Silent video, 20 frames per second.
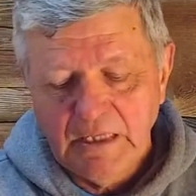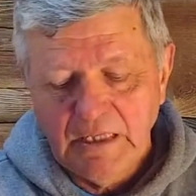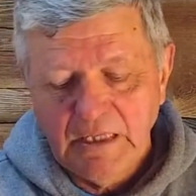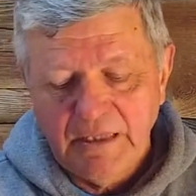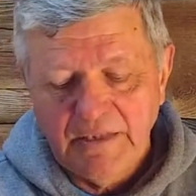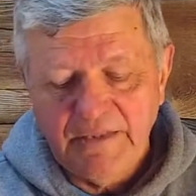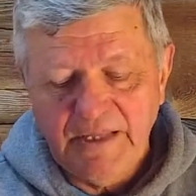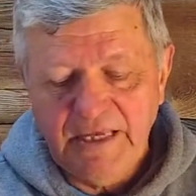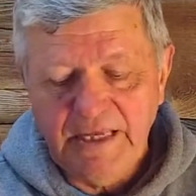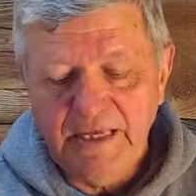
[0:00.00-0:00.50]

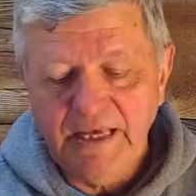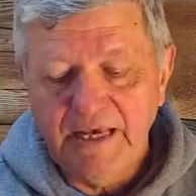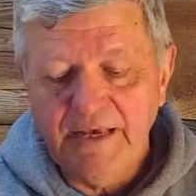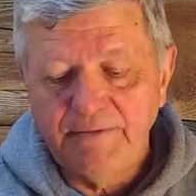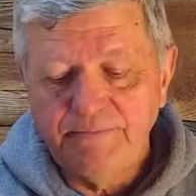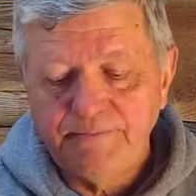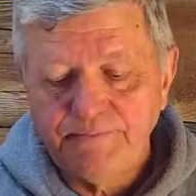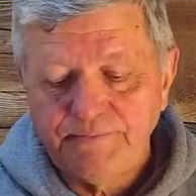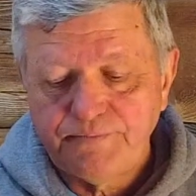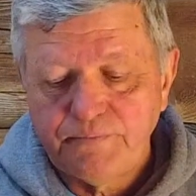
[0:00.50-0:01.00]

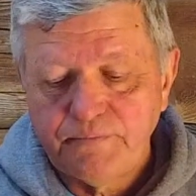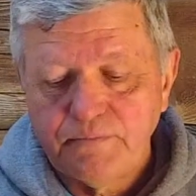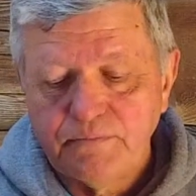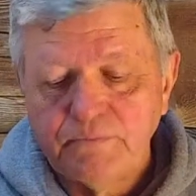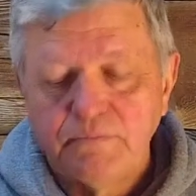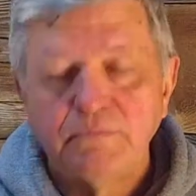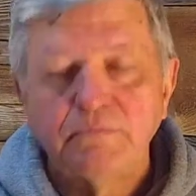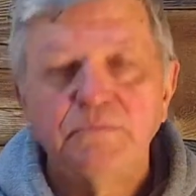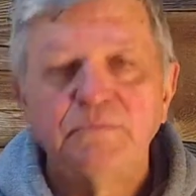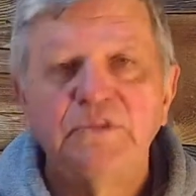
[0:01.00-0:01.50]
The
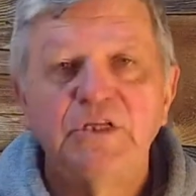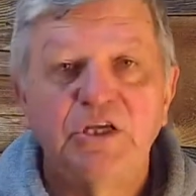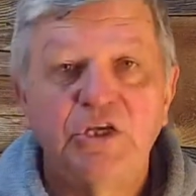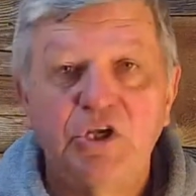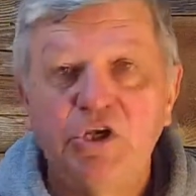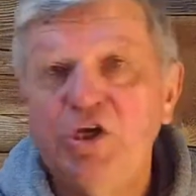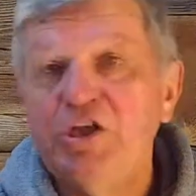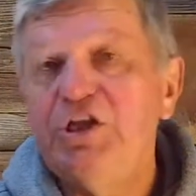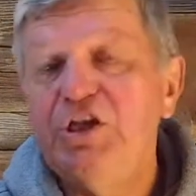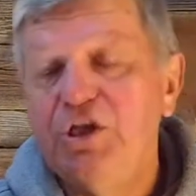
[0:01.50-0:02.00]

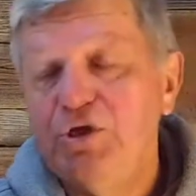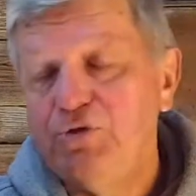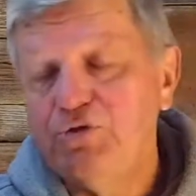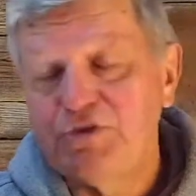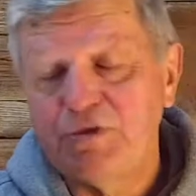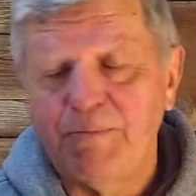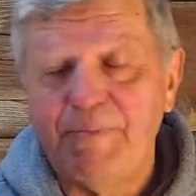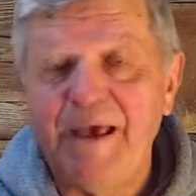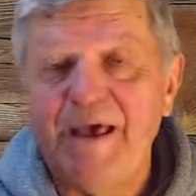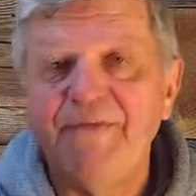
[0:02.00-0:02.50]
good news
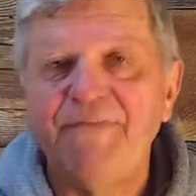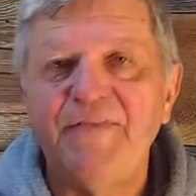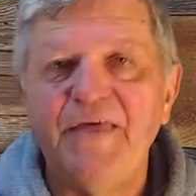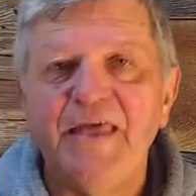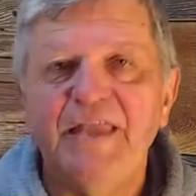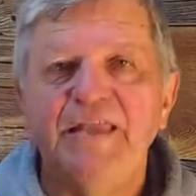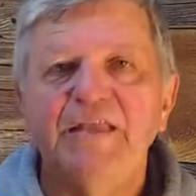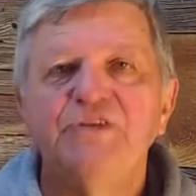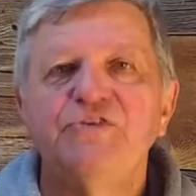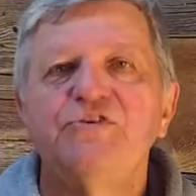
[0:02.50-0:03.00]
about
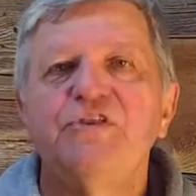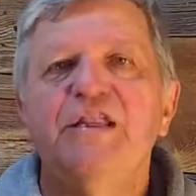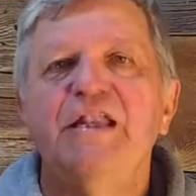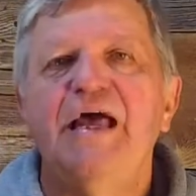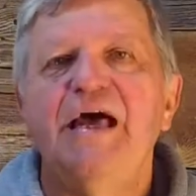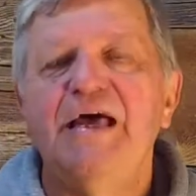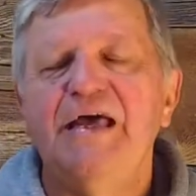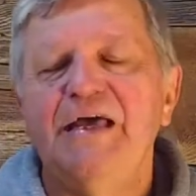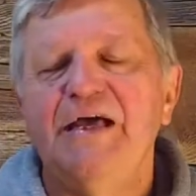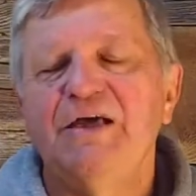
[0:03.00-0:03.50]
that is that
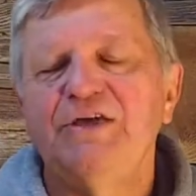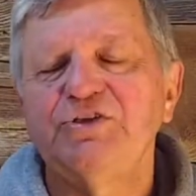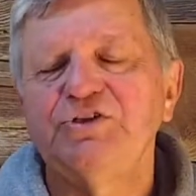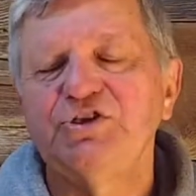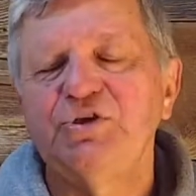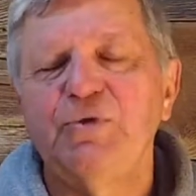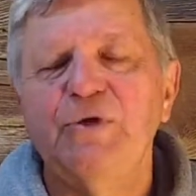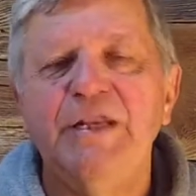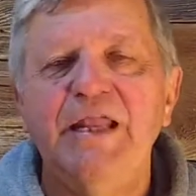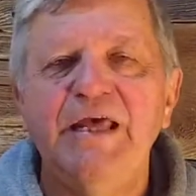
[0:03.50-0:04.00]
I
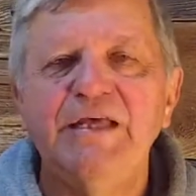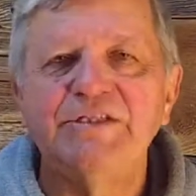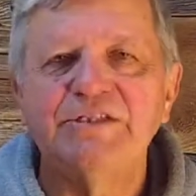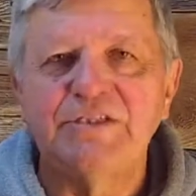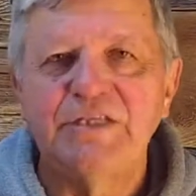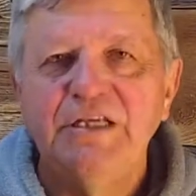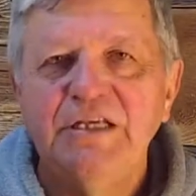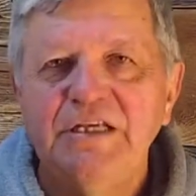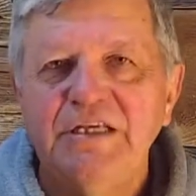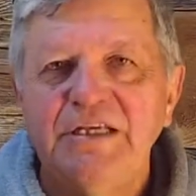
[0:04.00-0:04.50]
also announced